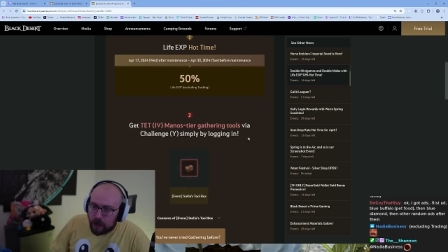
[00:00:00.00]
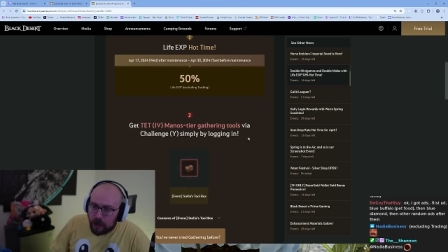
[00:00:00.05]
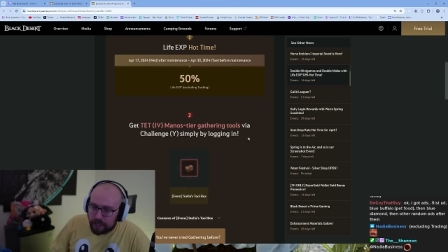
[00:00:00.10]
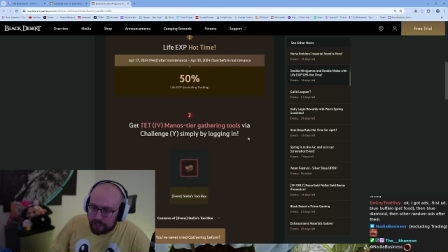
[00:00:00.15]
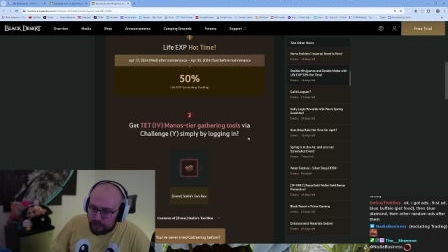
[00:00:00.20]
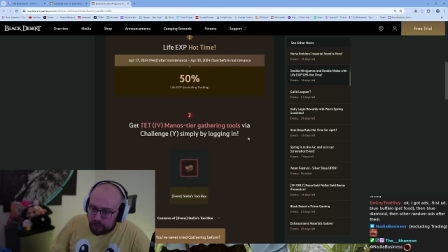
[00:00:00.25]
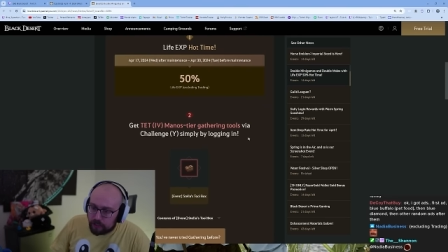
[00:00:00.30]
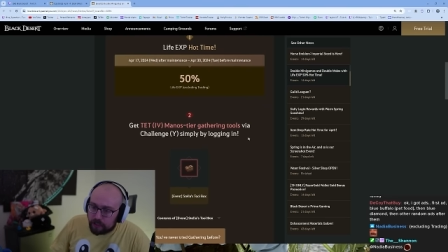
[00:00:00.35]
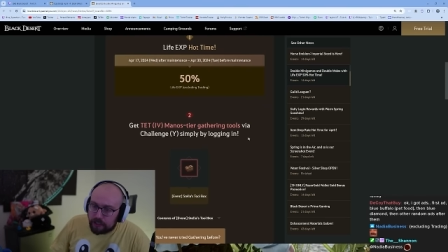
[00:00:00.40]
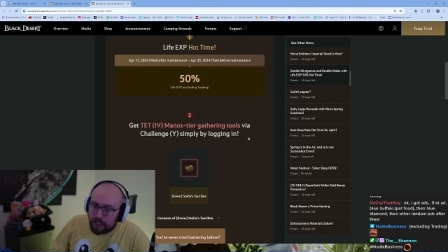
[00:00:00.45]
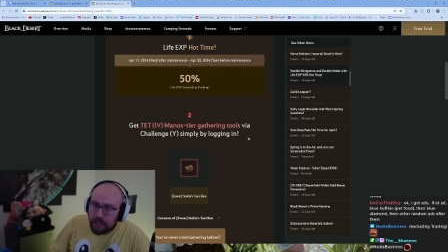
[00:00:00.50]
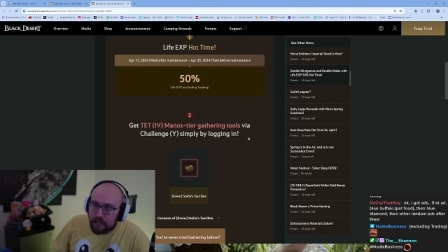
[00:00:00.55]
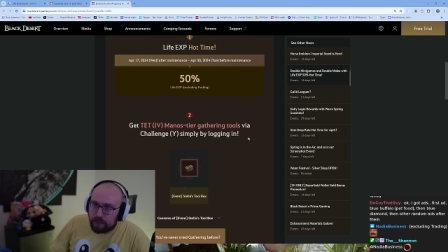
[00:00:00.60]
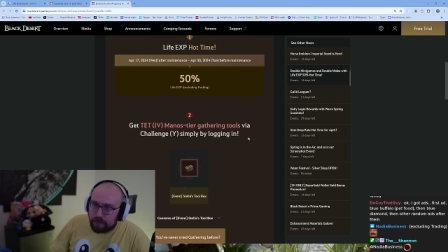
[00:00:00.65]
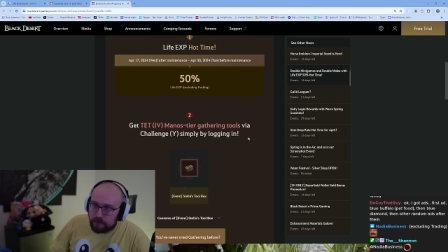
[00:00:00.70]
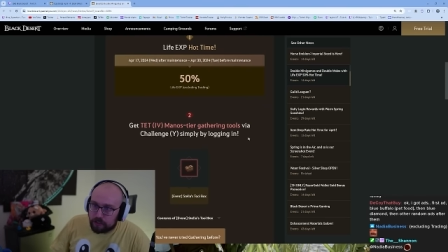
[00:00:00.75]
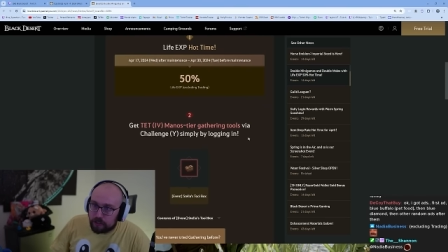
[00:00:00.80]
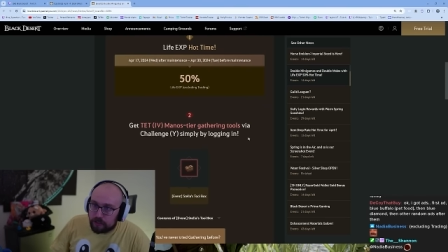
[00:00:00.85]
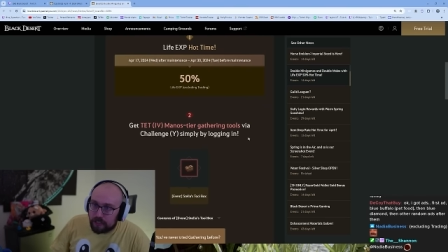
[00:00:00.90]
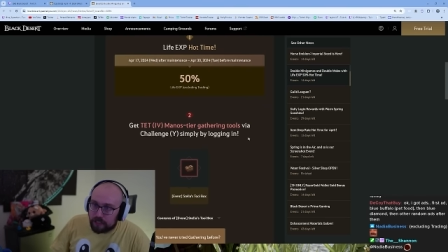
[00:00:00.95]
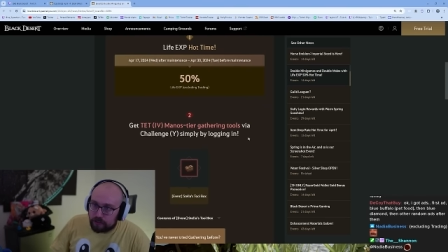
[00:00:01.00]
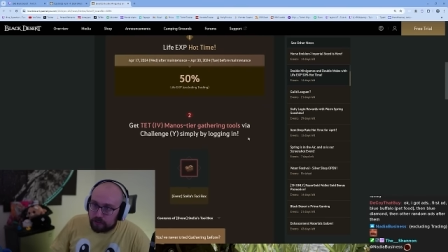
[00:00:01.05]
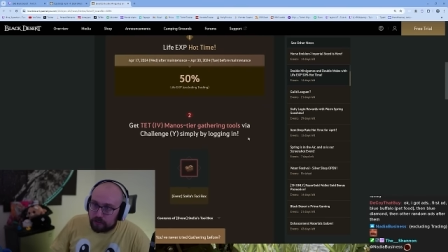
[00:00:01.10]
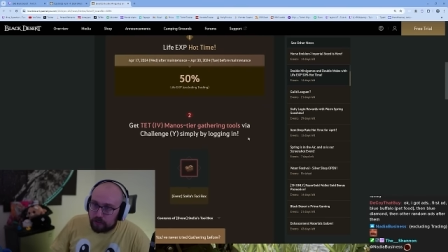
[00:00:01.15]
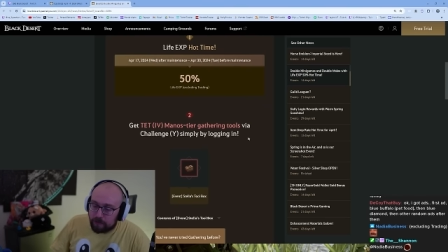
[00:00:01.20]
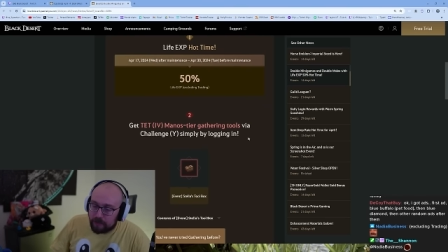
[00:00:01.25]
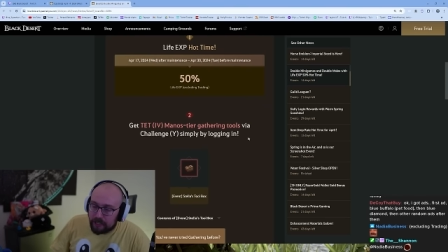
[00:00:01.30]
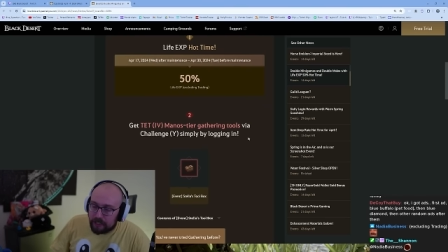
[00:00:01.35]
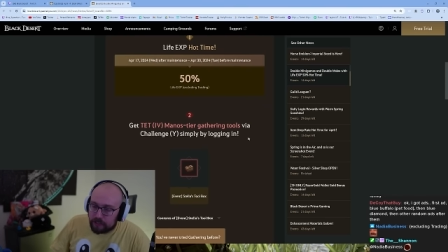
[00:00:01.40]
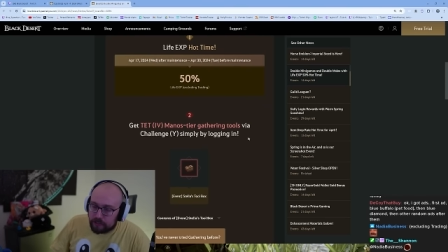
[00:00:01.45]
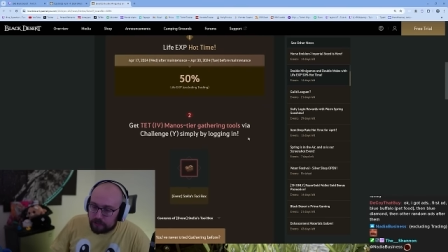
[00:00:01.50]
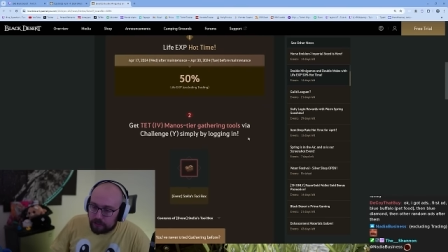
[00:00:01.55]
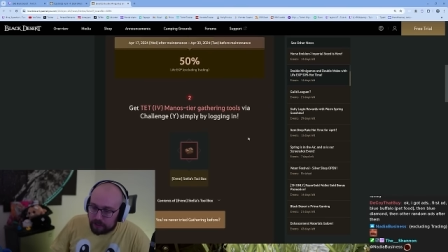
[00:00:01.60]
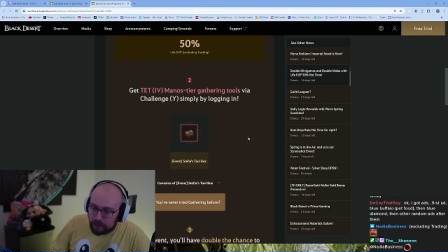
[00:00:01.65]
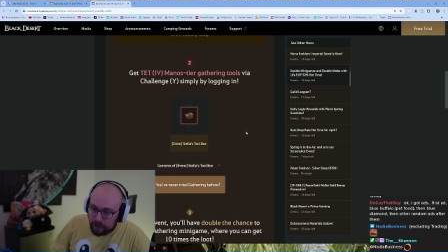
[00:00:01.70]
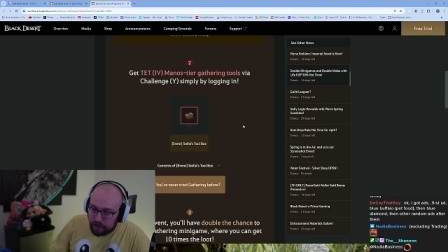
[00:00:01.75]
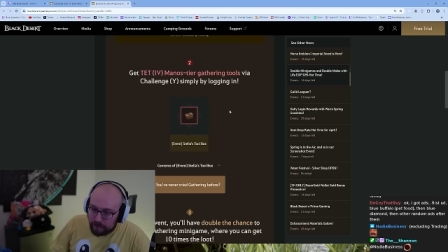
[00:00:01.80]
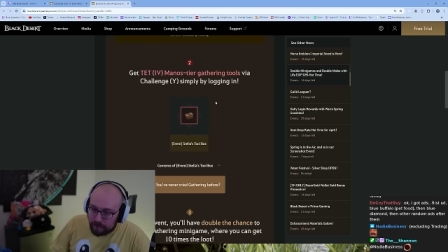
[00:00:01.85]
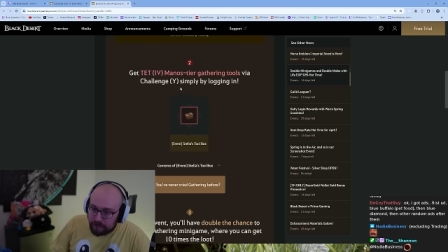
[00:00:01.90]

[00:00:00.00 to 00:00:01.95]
on your account, so that's tremendously good.